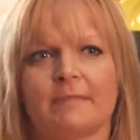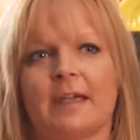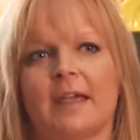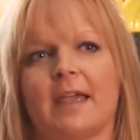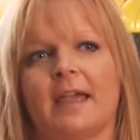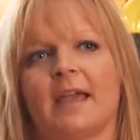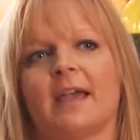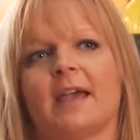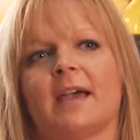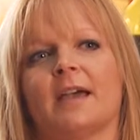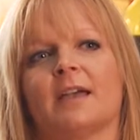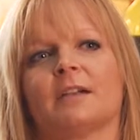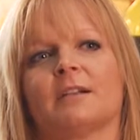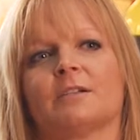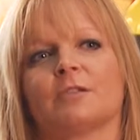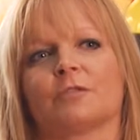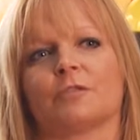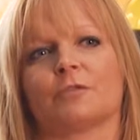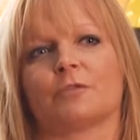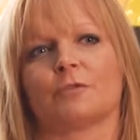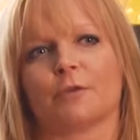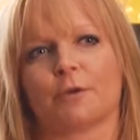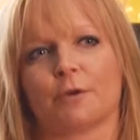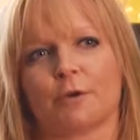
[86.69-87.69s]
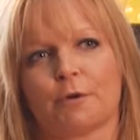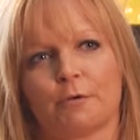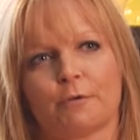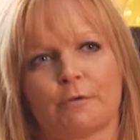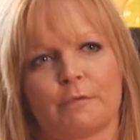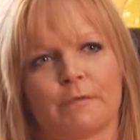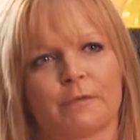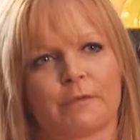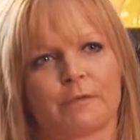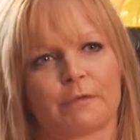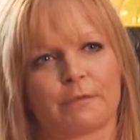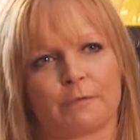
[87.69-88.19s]
and
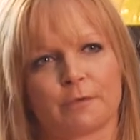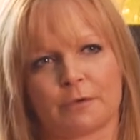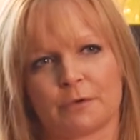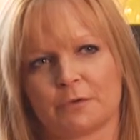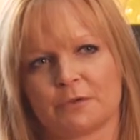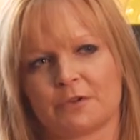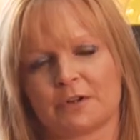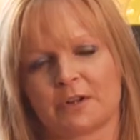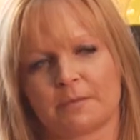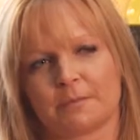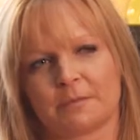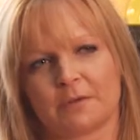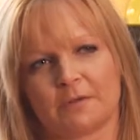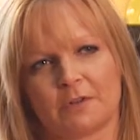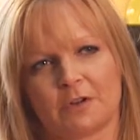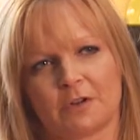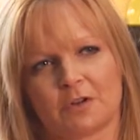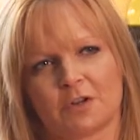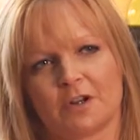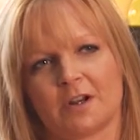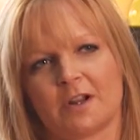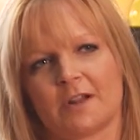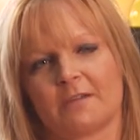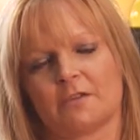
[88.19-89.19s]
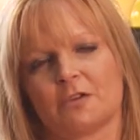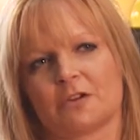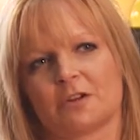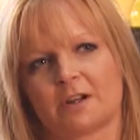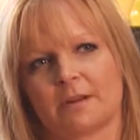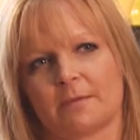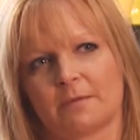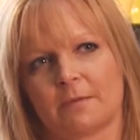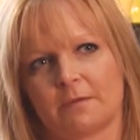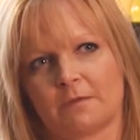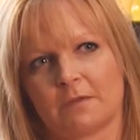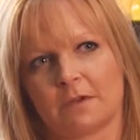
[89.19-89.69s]
drove through subdivision after
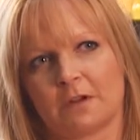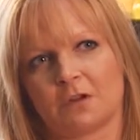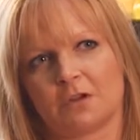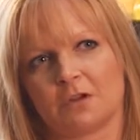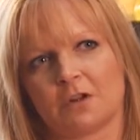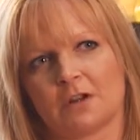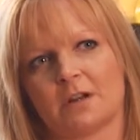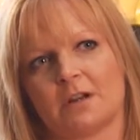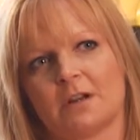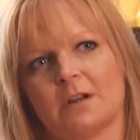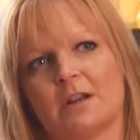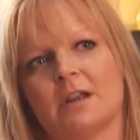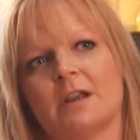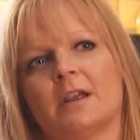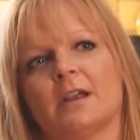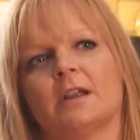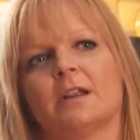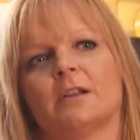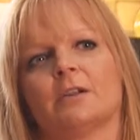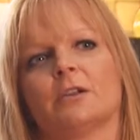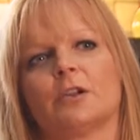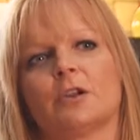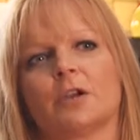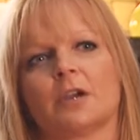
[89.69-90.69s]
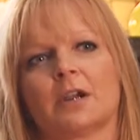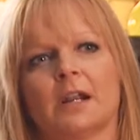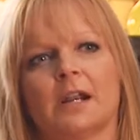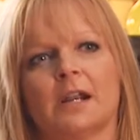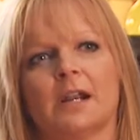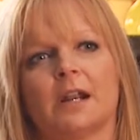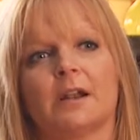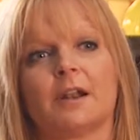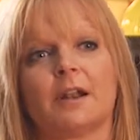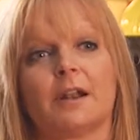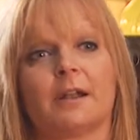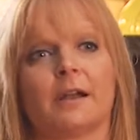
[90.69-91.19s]
subdivision, looking
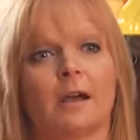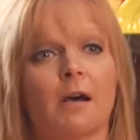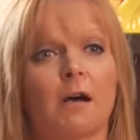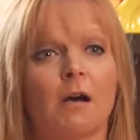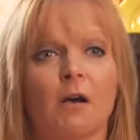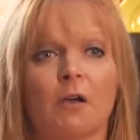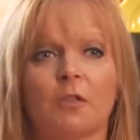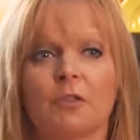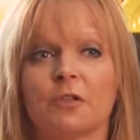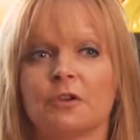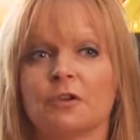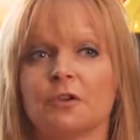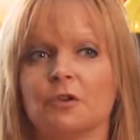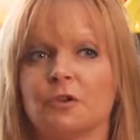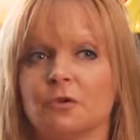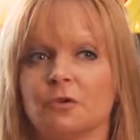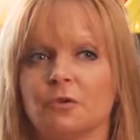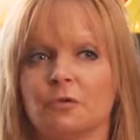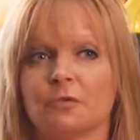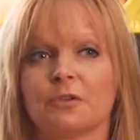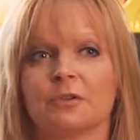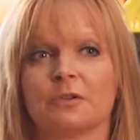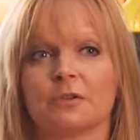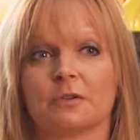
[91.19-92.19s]
at all the new